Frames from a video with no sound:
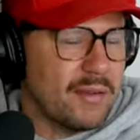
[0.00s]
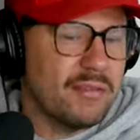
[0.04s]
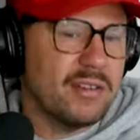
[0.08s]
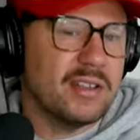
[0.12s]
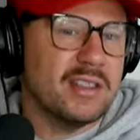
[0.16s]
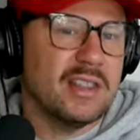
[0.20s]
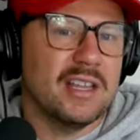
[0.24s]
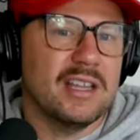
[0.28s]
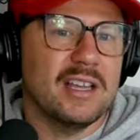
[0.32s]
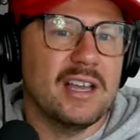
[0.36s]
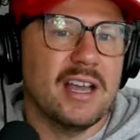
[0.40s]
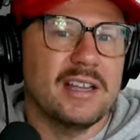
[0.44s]

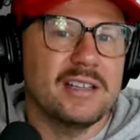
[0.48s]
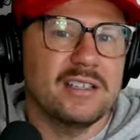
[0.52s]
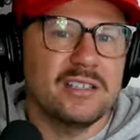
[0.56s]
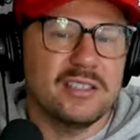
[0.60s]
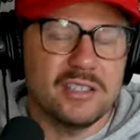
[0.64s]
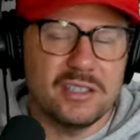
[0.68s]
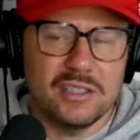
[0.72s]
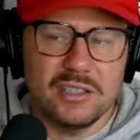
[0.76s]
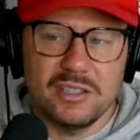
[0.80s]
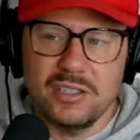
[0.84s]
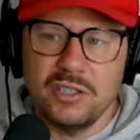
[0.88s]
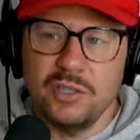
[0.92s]
Everything
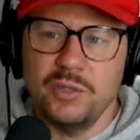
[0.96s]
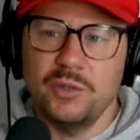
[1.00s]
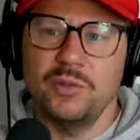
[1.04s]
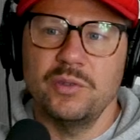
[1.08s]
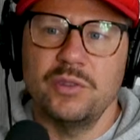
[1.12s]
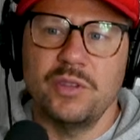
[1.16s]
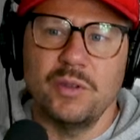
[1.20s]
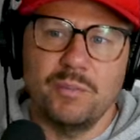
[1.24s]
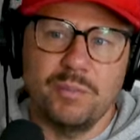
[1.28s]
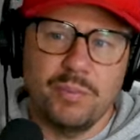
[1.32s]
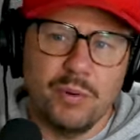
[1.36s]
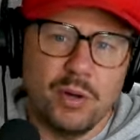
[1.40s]
I
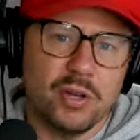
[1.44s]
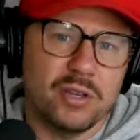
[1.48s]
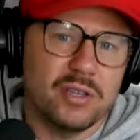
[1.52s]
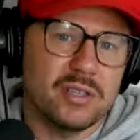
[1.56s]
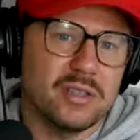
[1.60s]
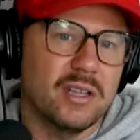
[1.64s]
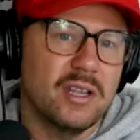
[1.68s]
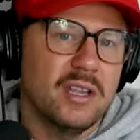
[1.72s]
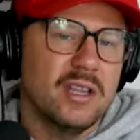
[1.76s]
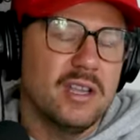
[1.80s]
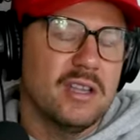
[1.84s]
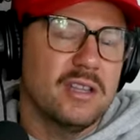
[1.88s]
do, the
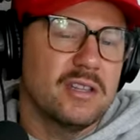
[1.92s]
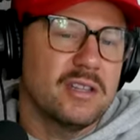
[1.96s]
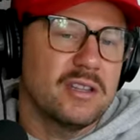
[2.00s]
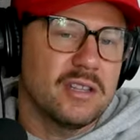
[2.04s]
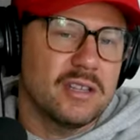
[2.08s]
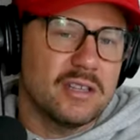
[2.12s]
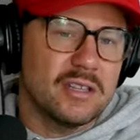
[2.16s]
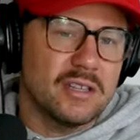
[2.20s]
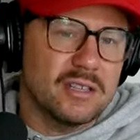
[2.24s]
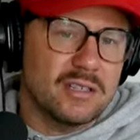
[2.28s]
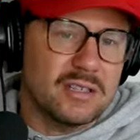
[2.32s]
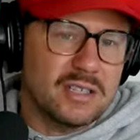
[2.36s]
book,
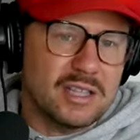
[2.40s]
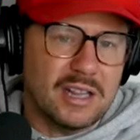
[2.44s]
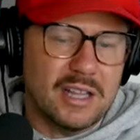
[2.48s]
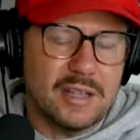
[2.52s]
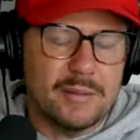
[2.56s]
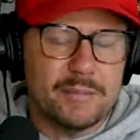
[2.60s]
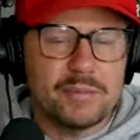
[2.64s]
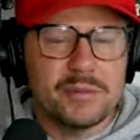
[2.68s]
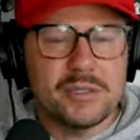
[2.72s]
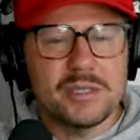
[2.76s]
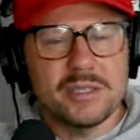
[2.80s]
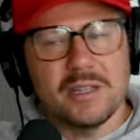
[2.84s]
the
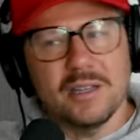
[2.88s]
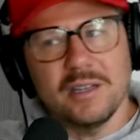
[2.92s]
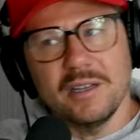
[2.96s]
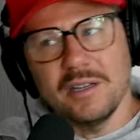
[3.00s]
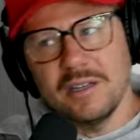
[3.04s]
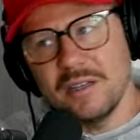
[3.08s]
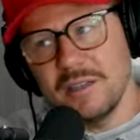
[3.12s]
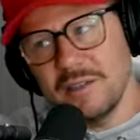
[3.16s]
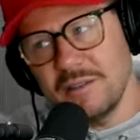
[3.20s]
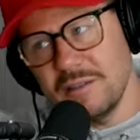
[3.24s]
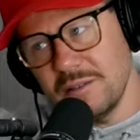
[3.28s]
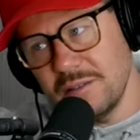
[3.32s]
clips,
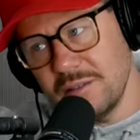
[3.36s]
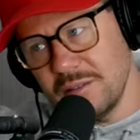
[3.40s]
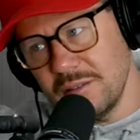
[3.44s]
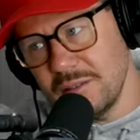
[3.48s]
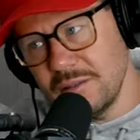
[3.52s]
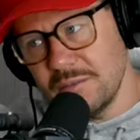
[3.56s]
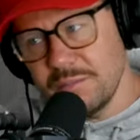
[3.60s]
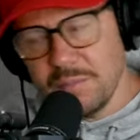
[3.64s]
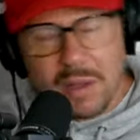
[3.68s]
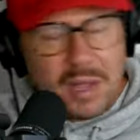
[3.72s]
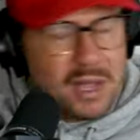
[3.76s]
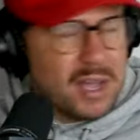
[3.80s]

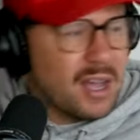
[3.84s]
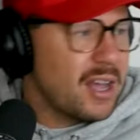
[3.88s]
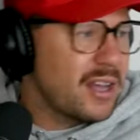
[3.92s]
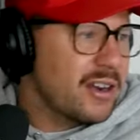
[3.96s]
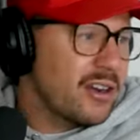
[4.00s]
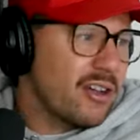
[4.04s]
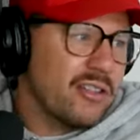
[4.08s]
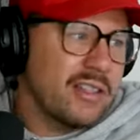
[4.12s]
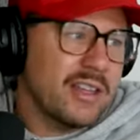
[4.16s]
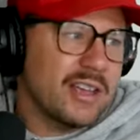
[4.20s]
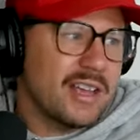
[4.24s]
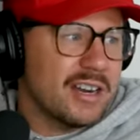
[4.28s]
the
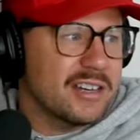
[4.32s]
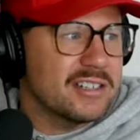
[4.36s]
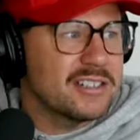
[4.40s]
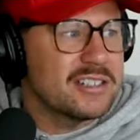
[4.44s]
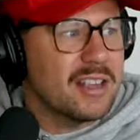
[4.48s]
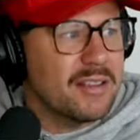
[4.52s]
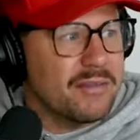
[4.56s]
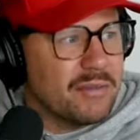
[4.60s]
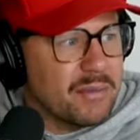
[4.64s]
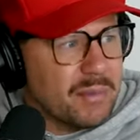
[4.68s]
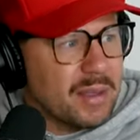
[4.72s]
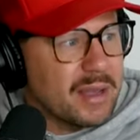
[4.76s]
pod, all that kind of stuff.